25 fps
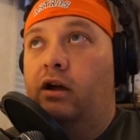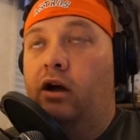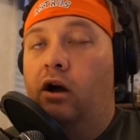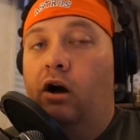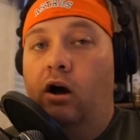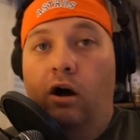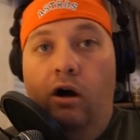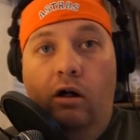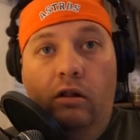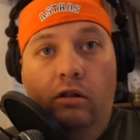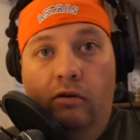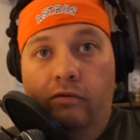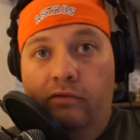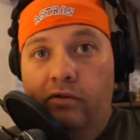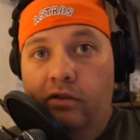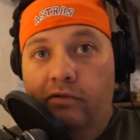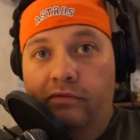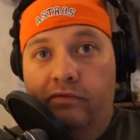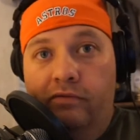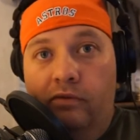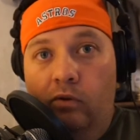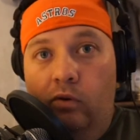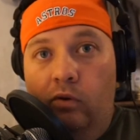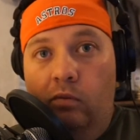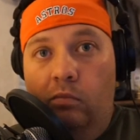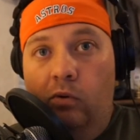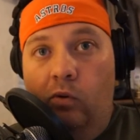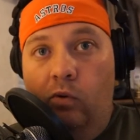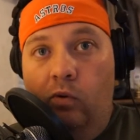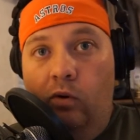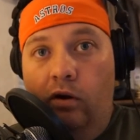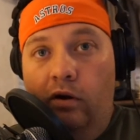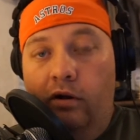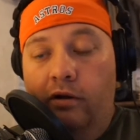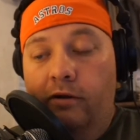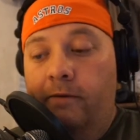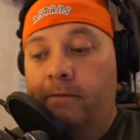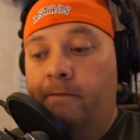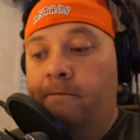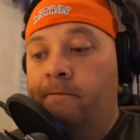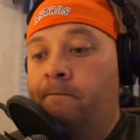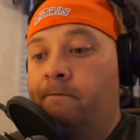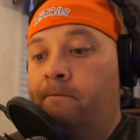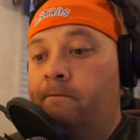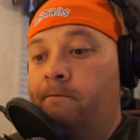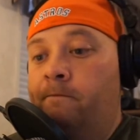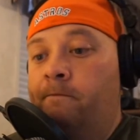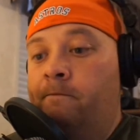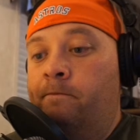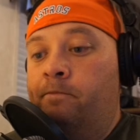all over the floorboard.
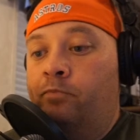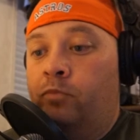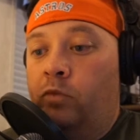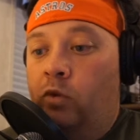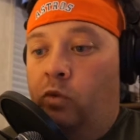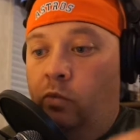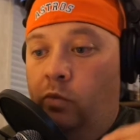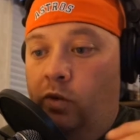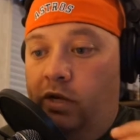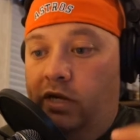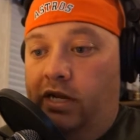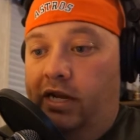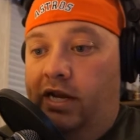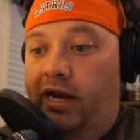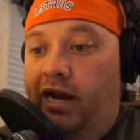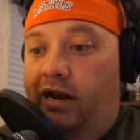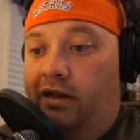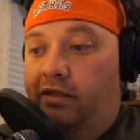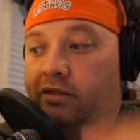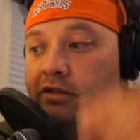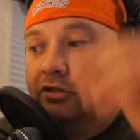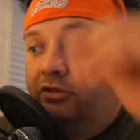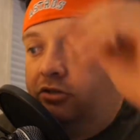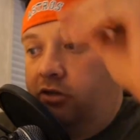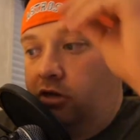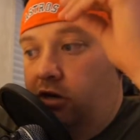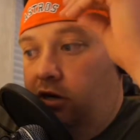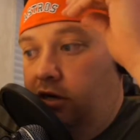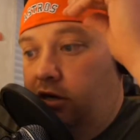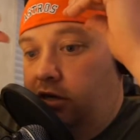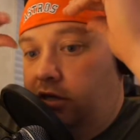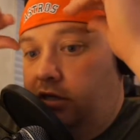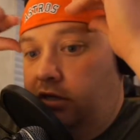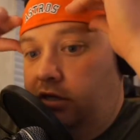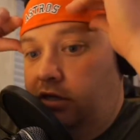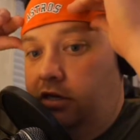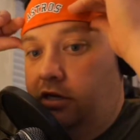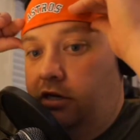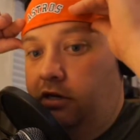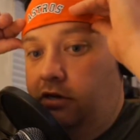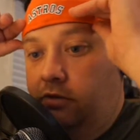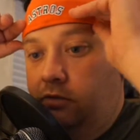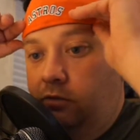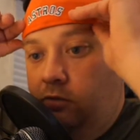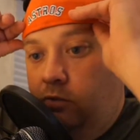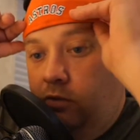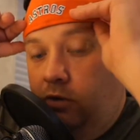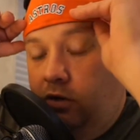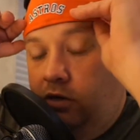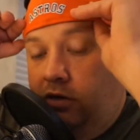We get out of the truck,
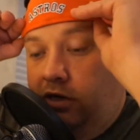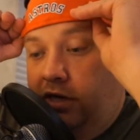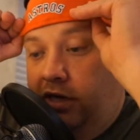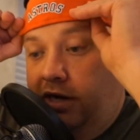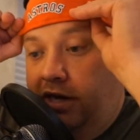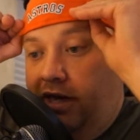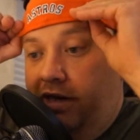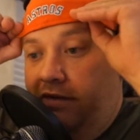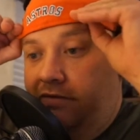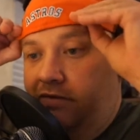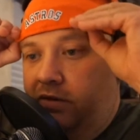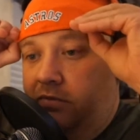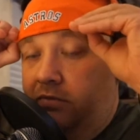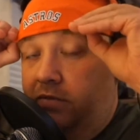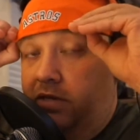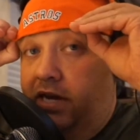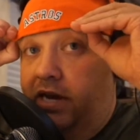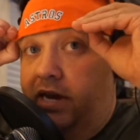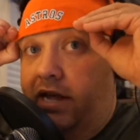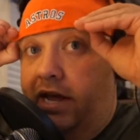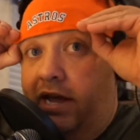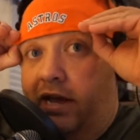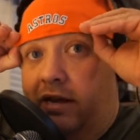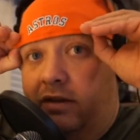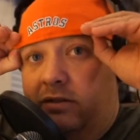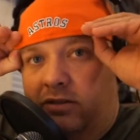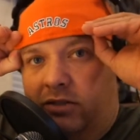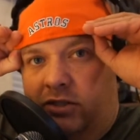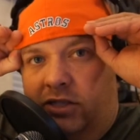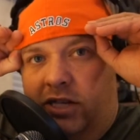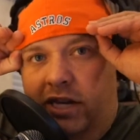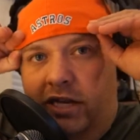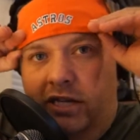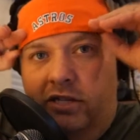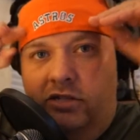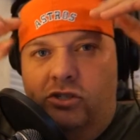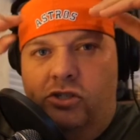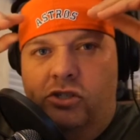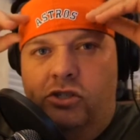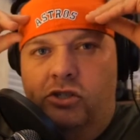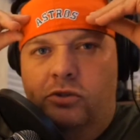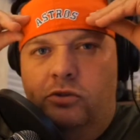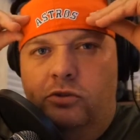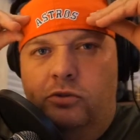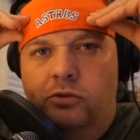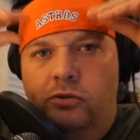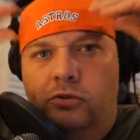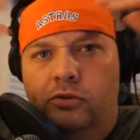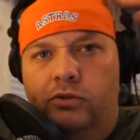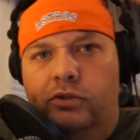and we're going to have him get out, change
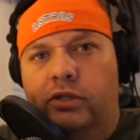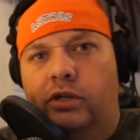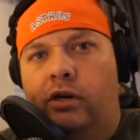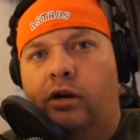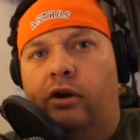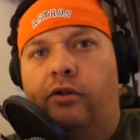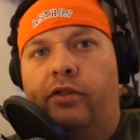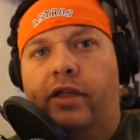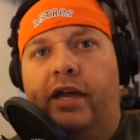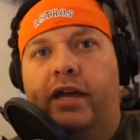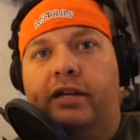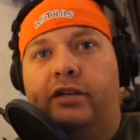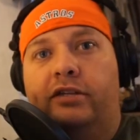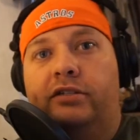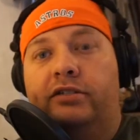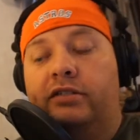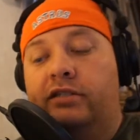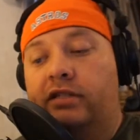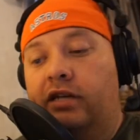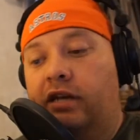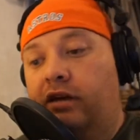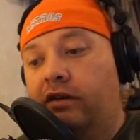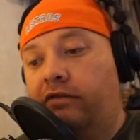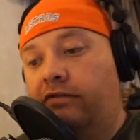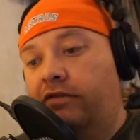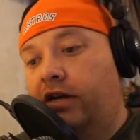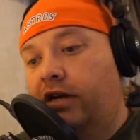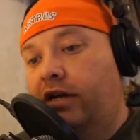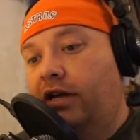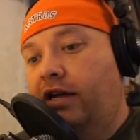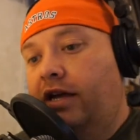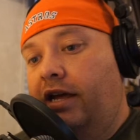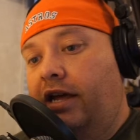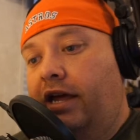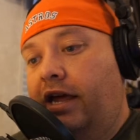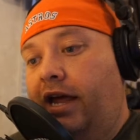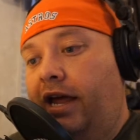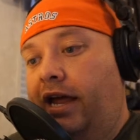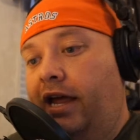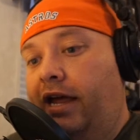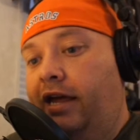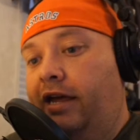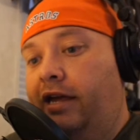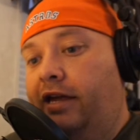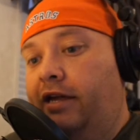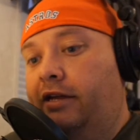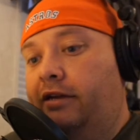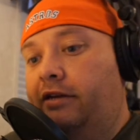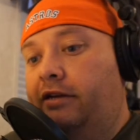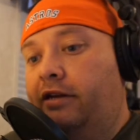shoes and all that good stuff.
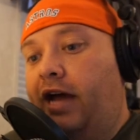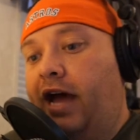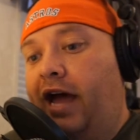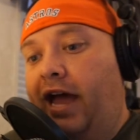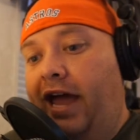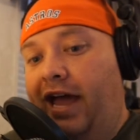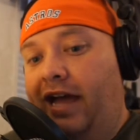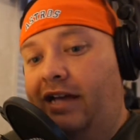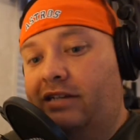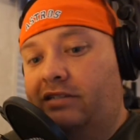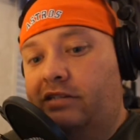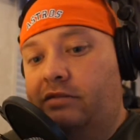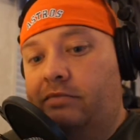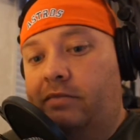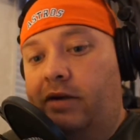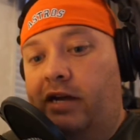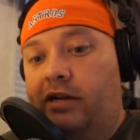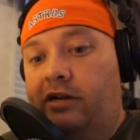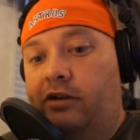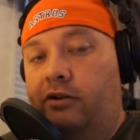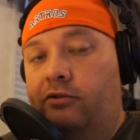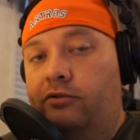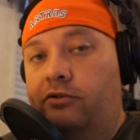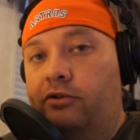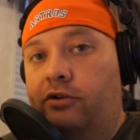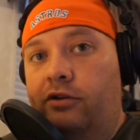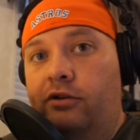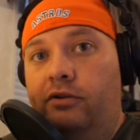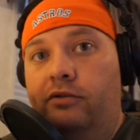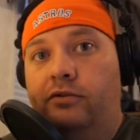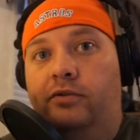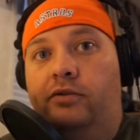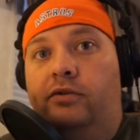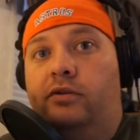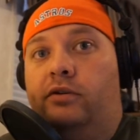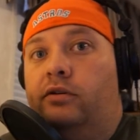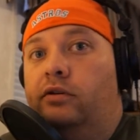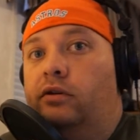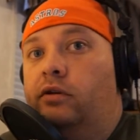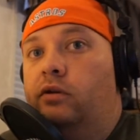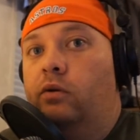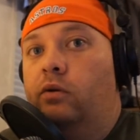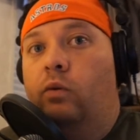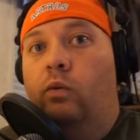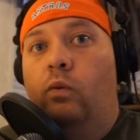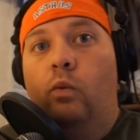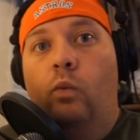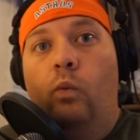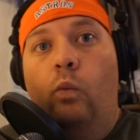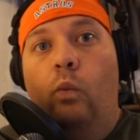And I asked him, I go, dude,
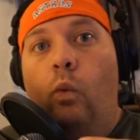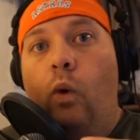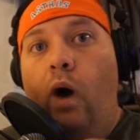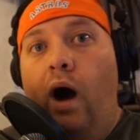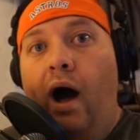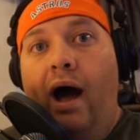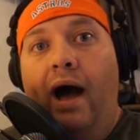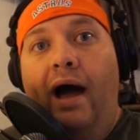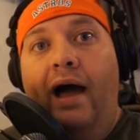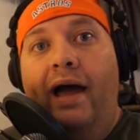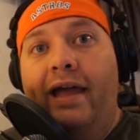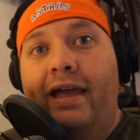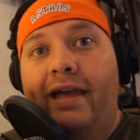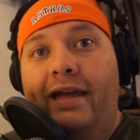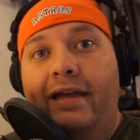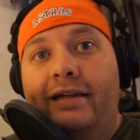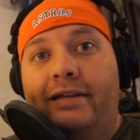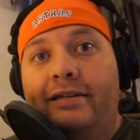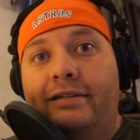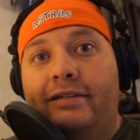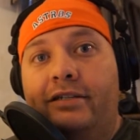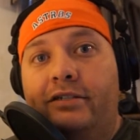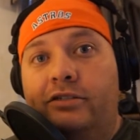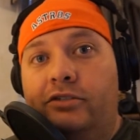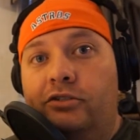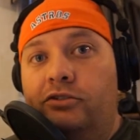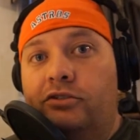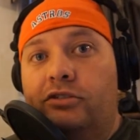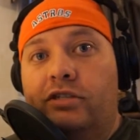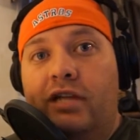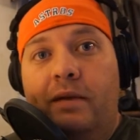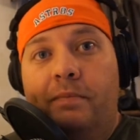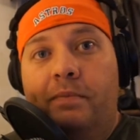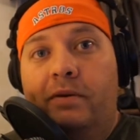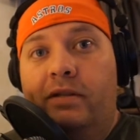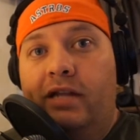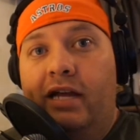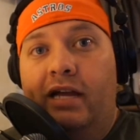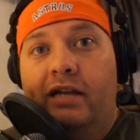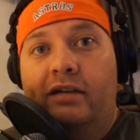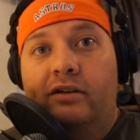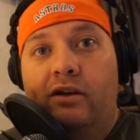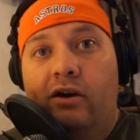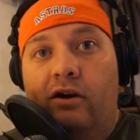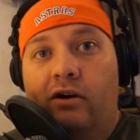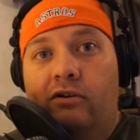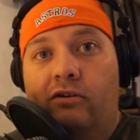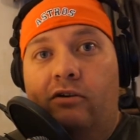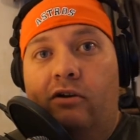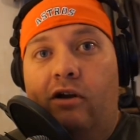why did you step in that
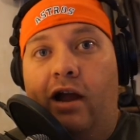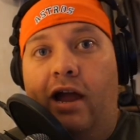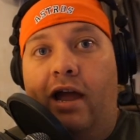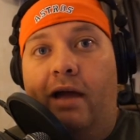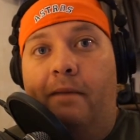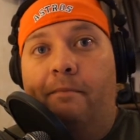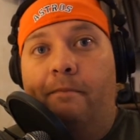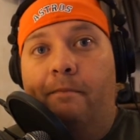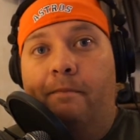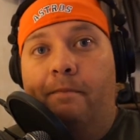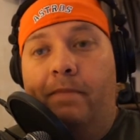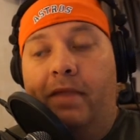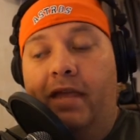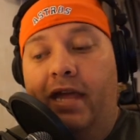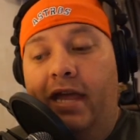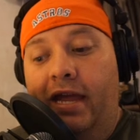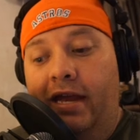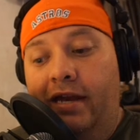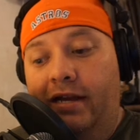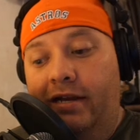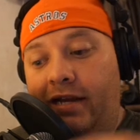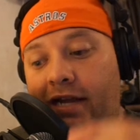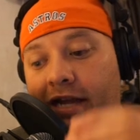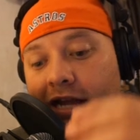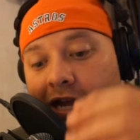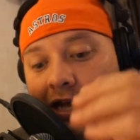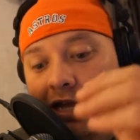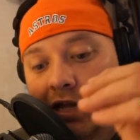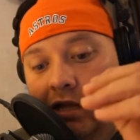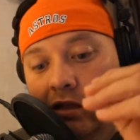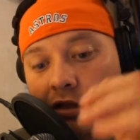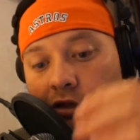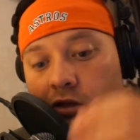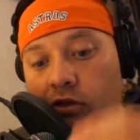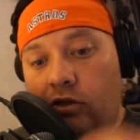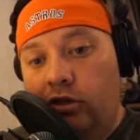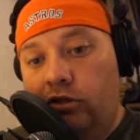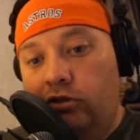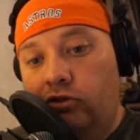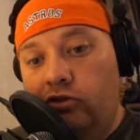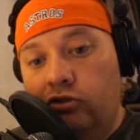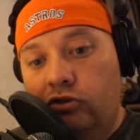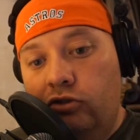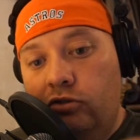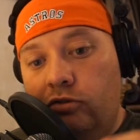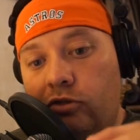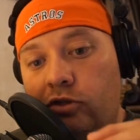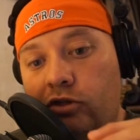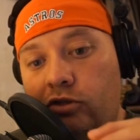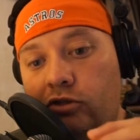dog crap? And he
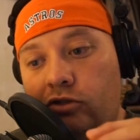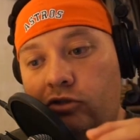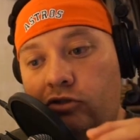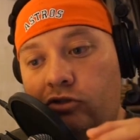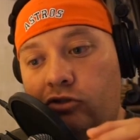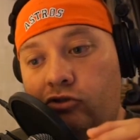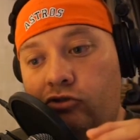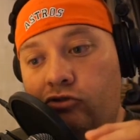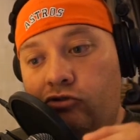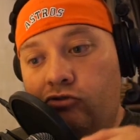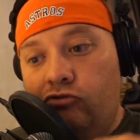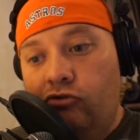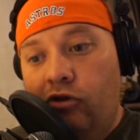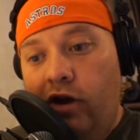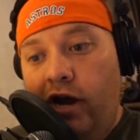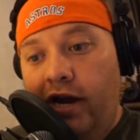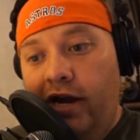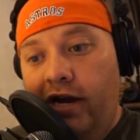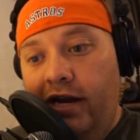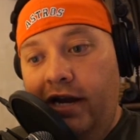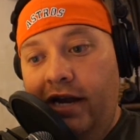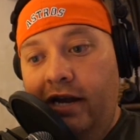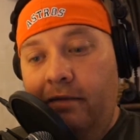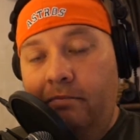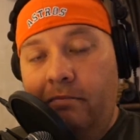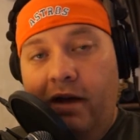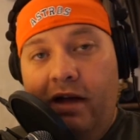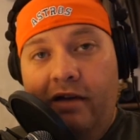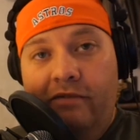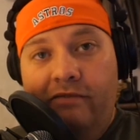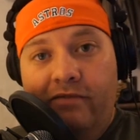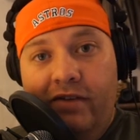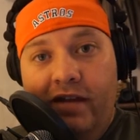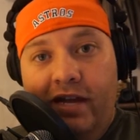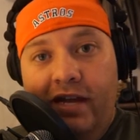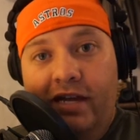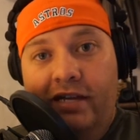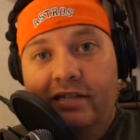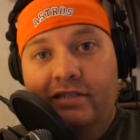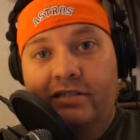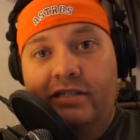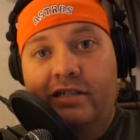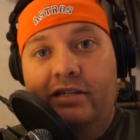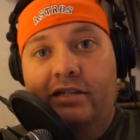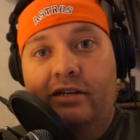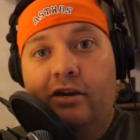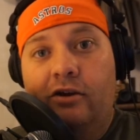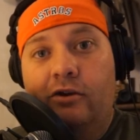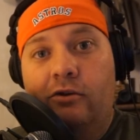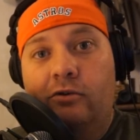looks straight in my face
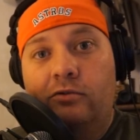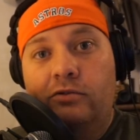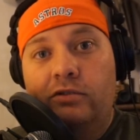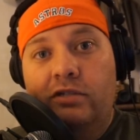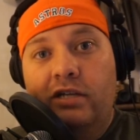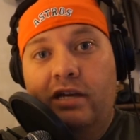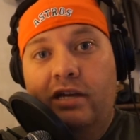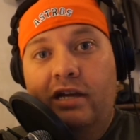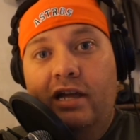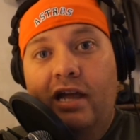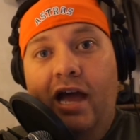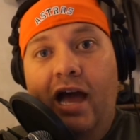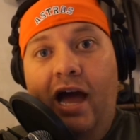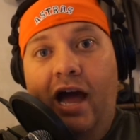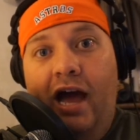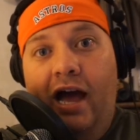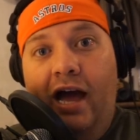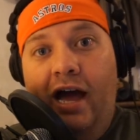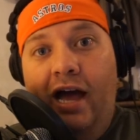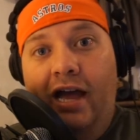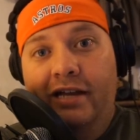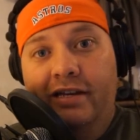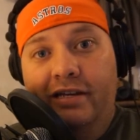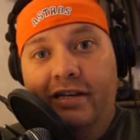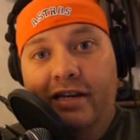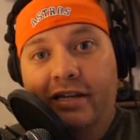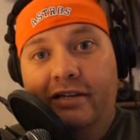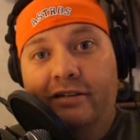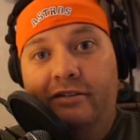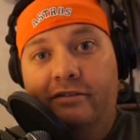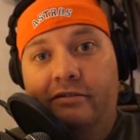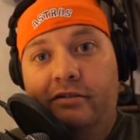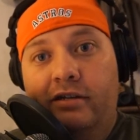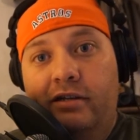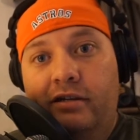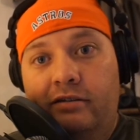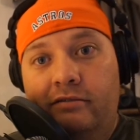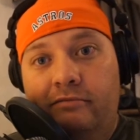and goes, I didn't.